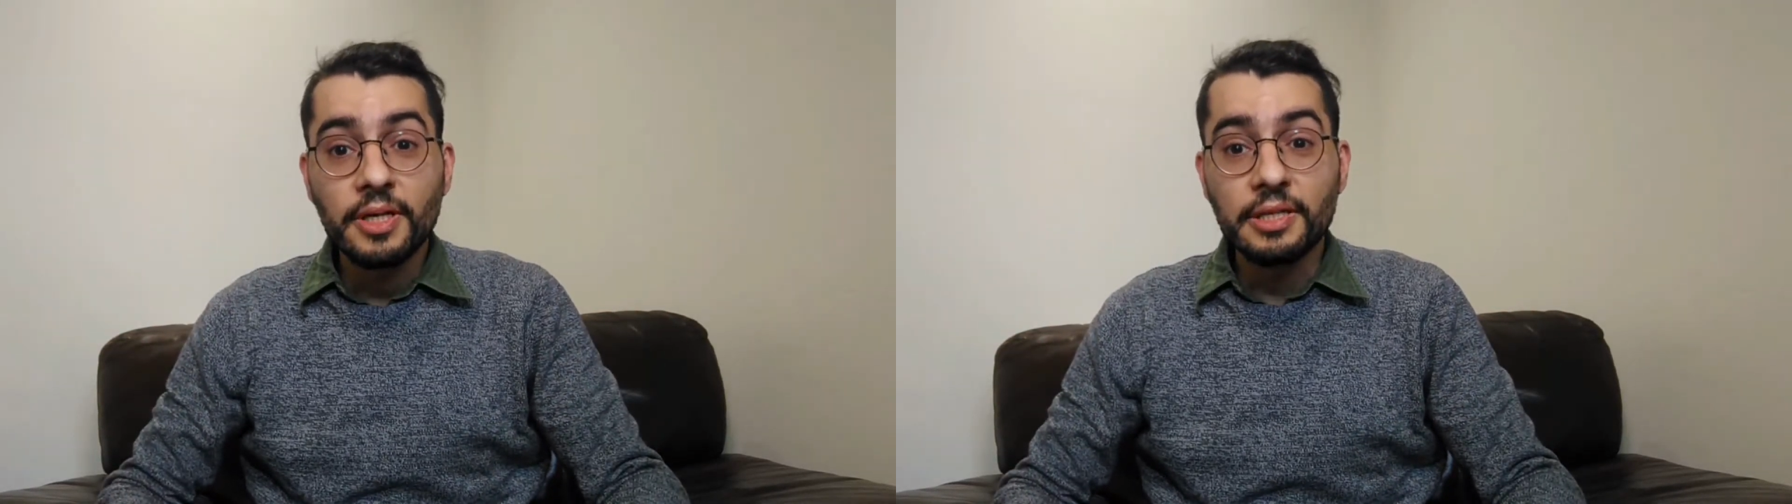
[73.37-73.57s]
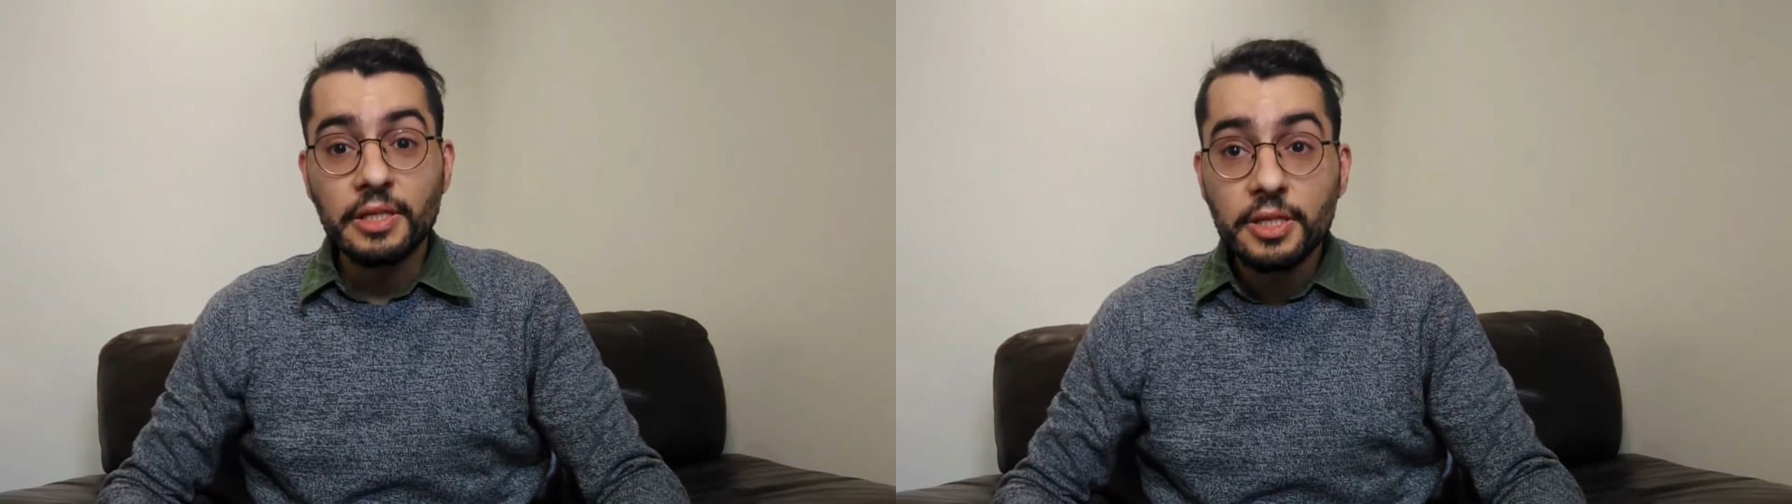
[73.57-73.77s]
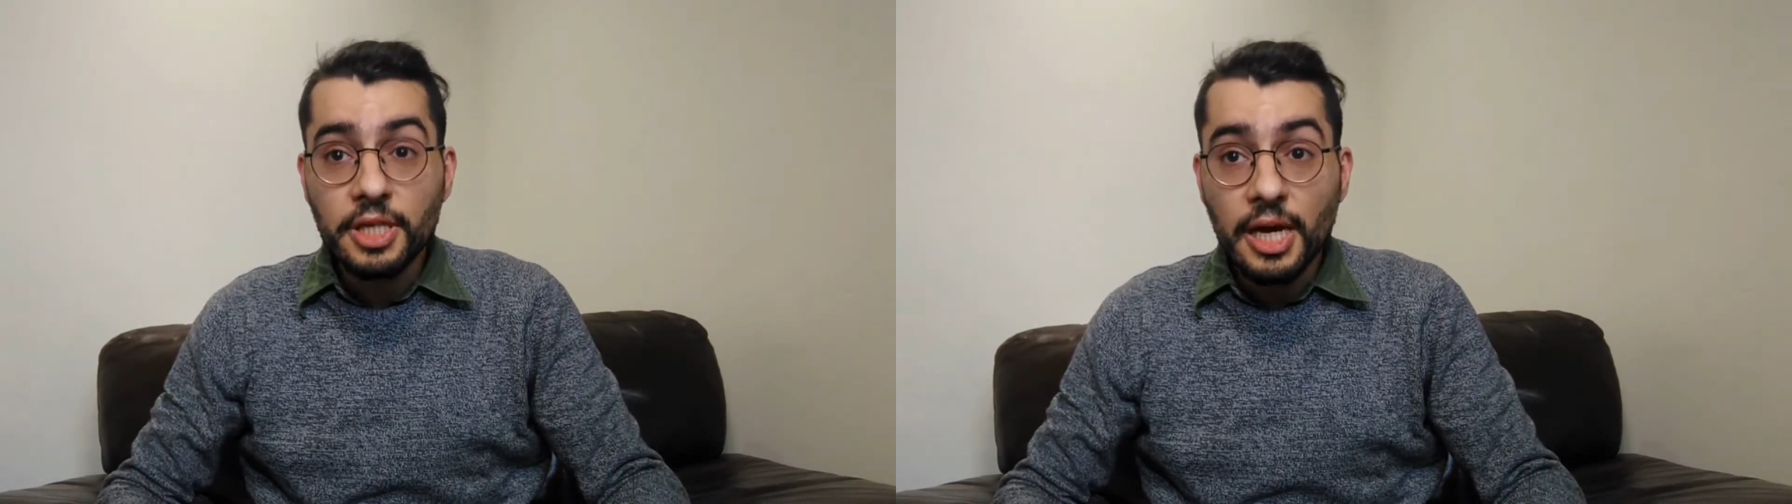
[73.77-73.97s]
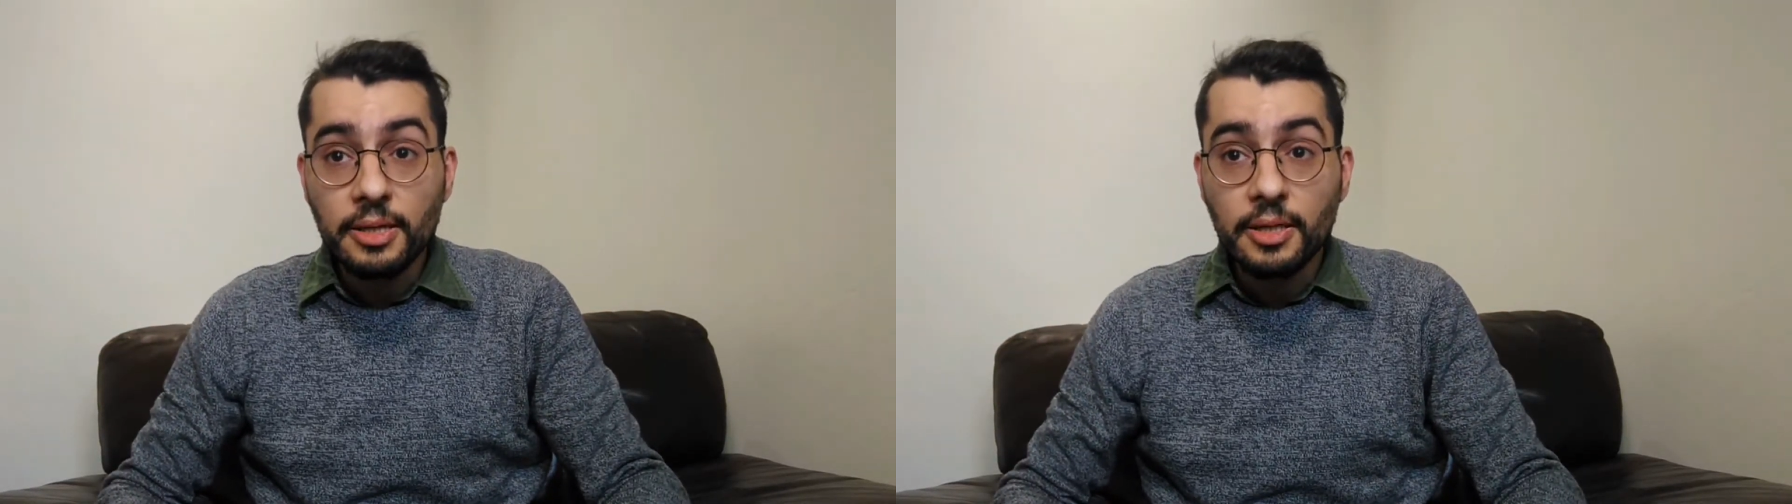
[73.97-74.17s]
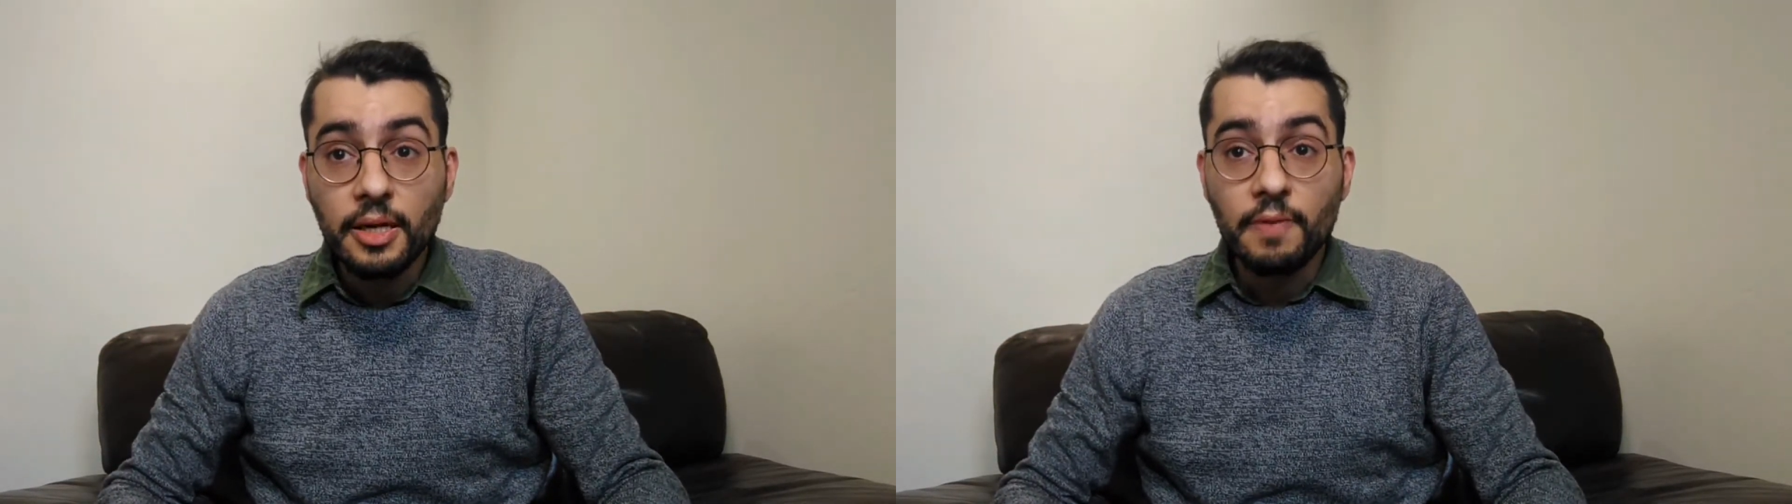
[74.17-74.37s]
In this
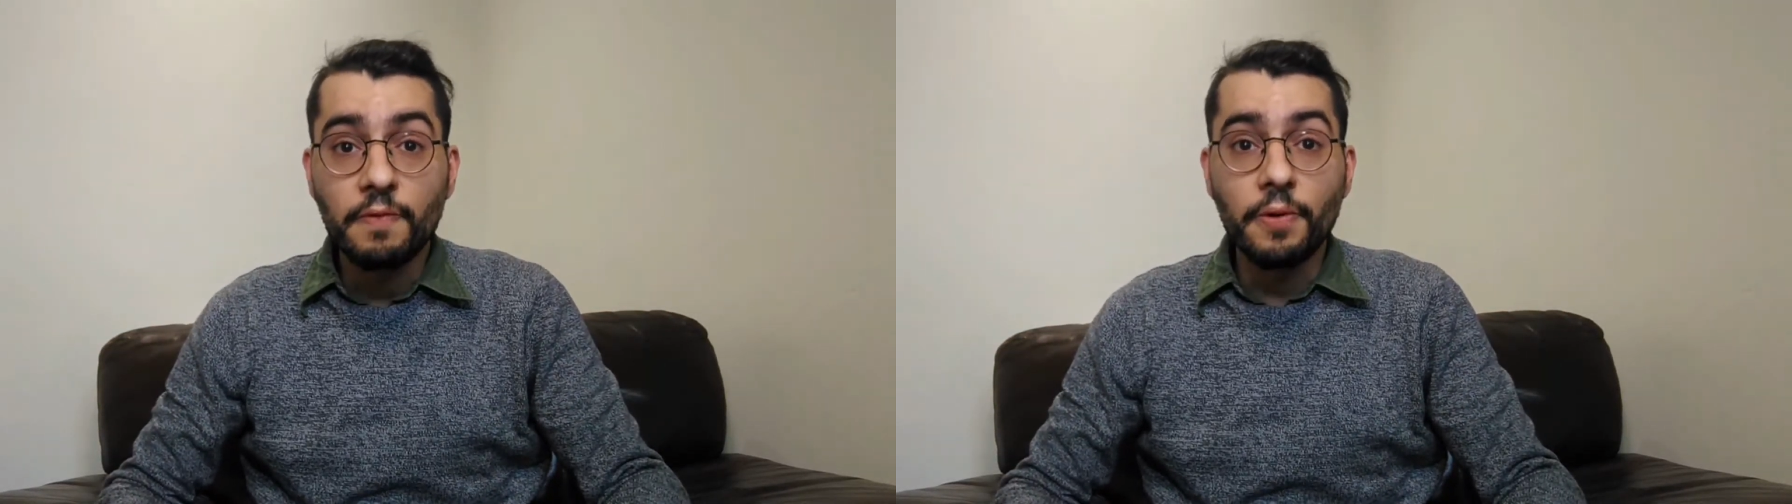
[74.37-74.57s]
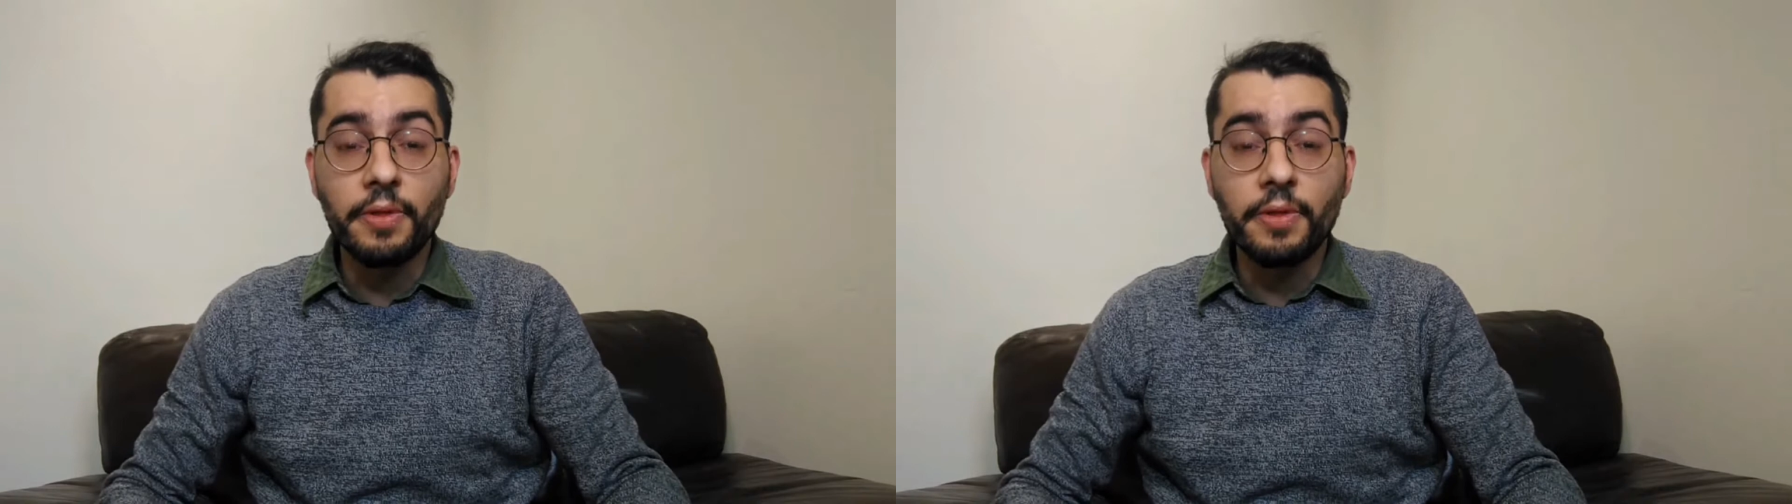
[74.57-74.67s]
channel and for